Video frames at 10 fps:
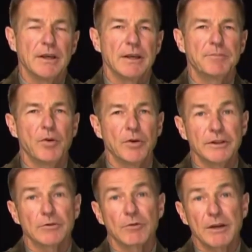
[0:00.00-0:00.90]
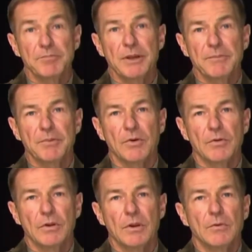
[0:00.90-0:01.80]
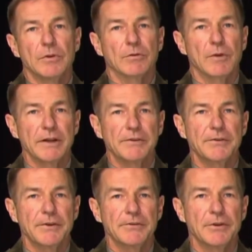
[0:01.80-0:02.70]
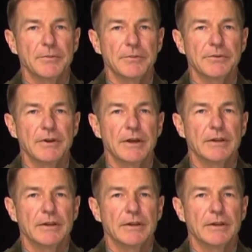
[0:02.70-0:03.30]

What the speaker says: and putting the right people with the right systems